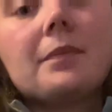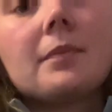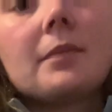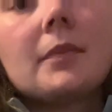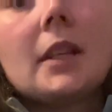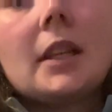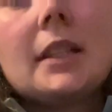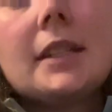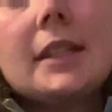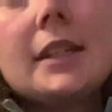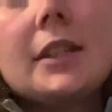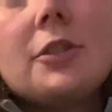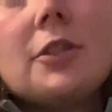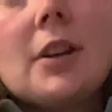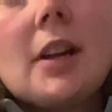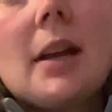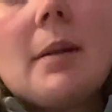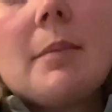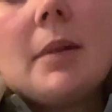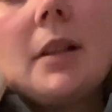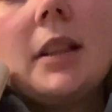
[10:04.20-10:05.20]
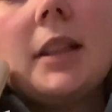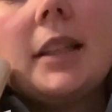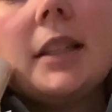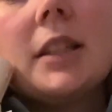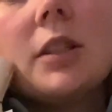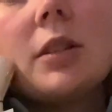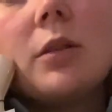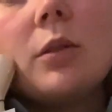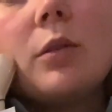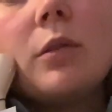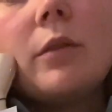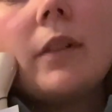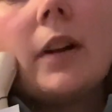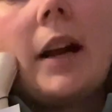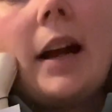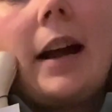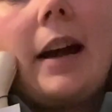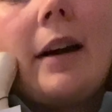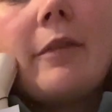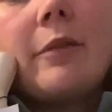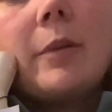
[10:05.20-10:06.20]
Considering I'm a little over
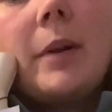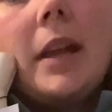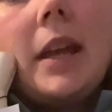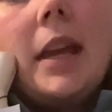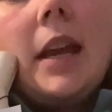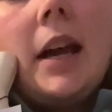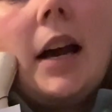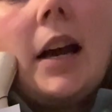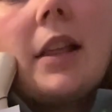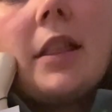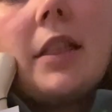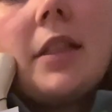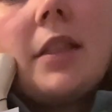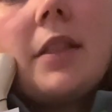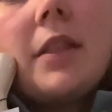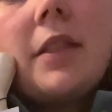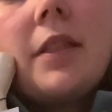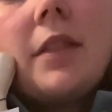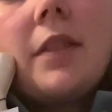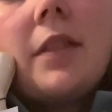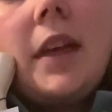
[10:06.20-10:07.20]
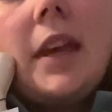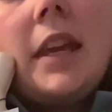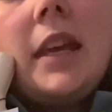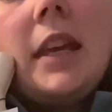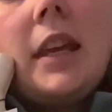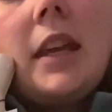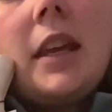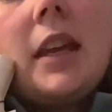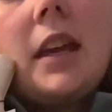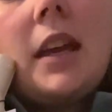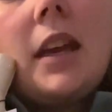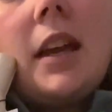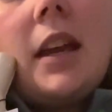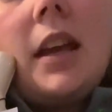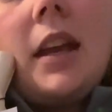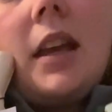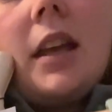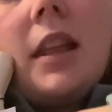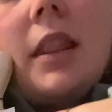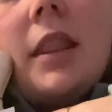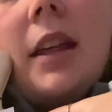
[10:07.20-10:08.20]
halfway, I think
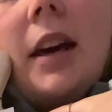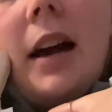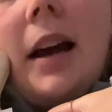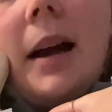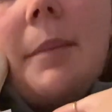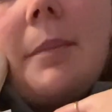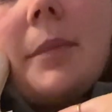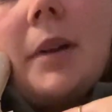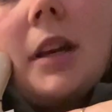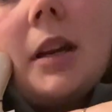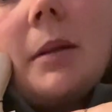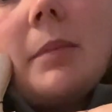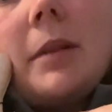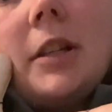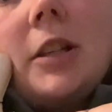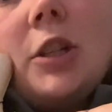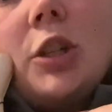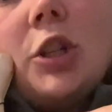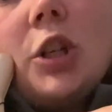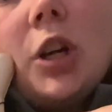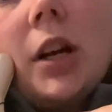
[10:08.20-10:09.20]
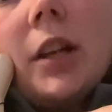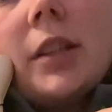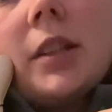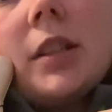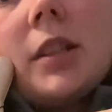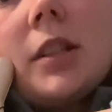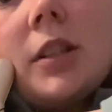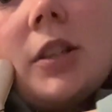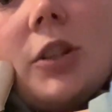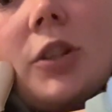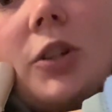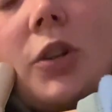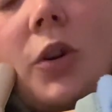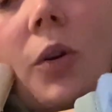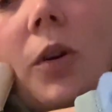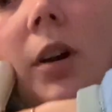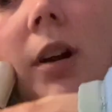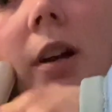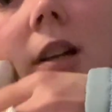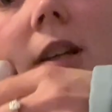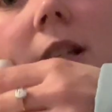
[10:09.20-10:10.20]
that I'm going to be just
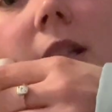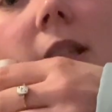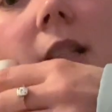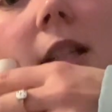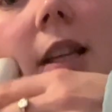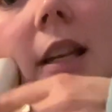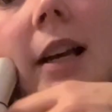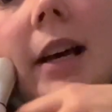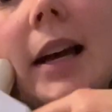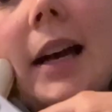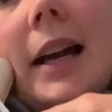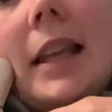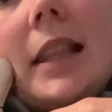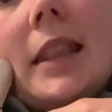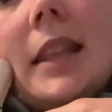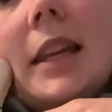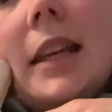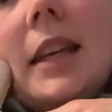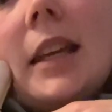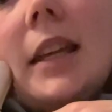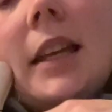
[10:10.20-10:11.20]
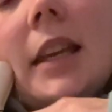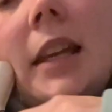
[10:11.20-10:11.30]
short. I think,